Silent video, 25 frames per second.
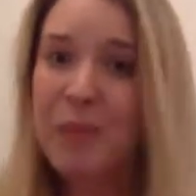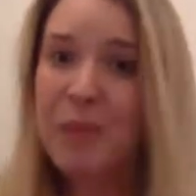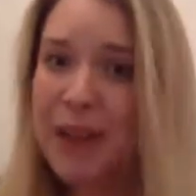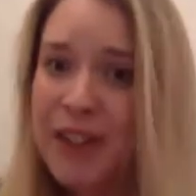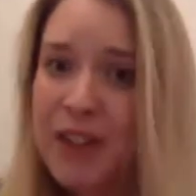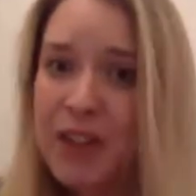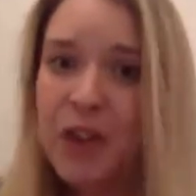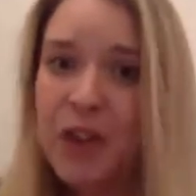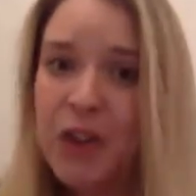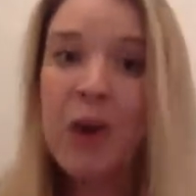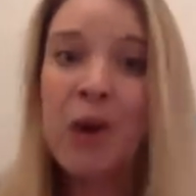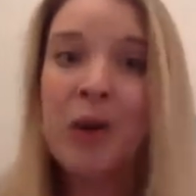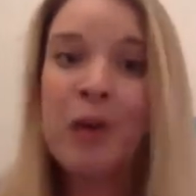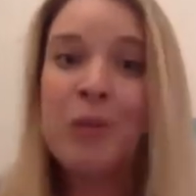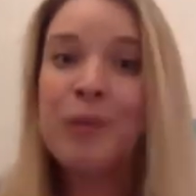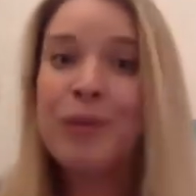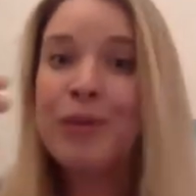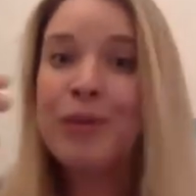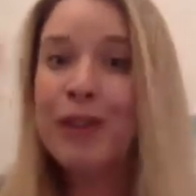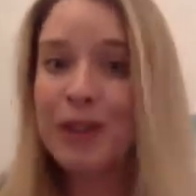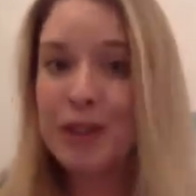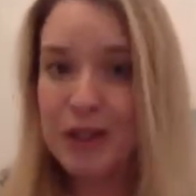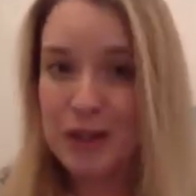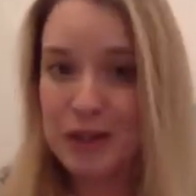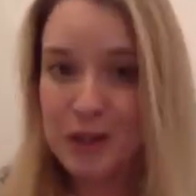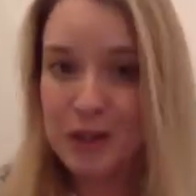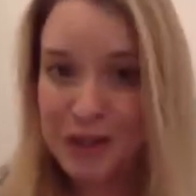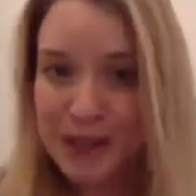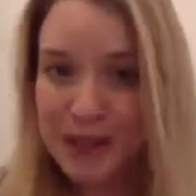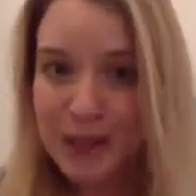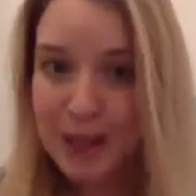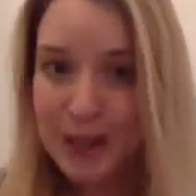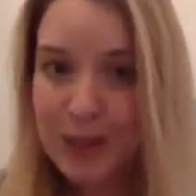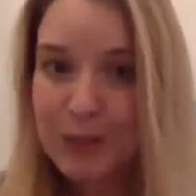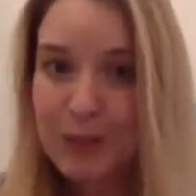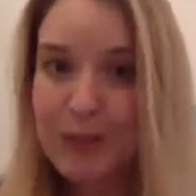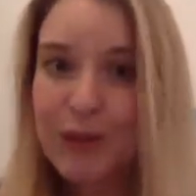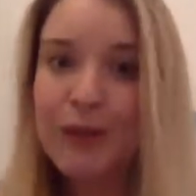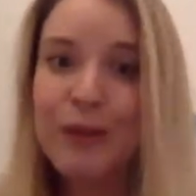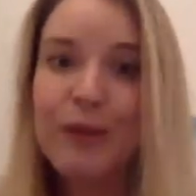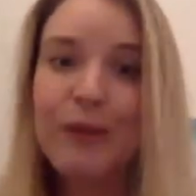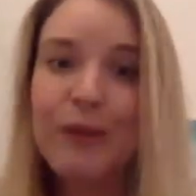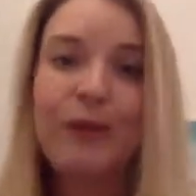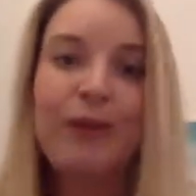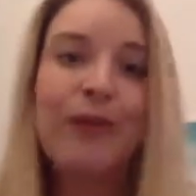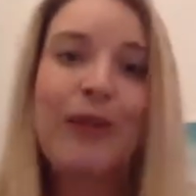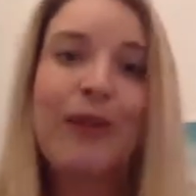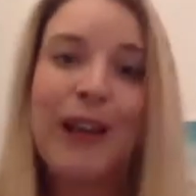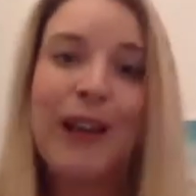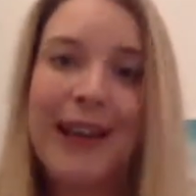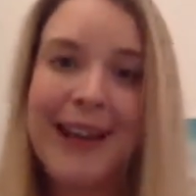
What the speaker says: my job to do this move,